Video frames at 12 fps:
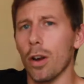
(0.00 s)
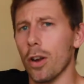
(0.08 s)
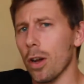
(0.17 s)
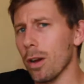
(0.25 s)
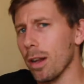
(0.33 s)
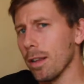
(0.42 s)
and
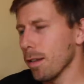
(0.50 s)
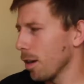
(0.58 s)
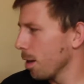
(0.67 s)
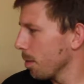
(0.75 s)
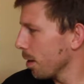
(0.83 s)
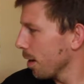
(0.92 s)
only
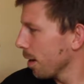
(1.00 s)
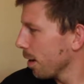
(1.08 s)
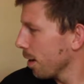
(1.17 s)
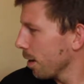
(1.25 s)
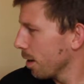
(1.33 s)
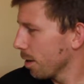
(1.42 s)
time I
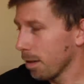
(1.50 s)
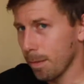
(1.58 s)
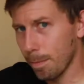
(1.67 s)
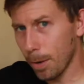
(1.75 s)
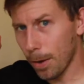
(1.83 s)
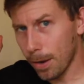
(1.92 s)
uh,
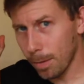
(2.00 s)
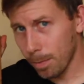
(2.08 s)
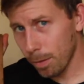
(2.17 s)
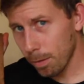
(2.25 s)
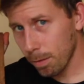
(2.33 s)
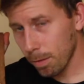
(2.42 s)
podiums
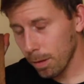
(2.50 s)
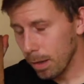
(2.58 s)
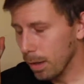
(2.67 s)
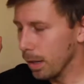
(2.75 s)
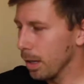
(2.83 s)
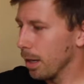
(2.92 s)

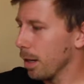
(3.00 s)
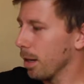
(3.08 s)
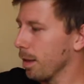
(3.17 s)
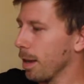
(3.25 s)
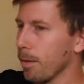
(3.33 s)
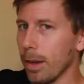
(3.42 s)
uh,
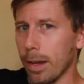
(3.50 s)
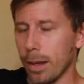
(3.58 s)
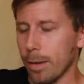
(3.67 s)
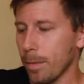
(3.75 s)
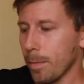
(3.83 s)
down here.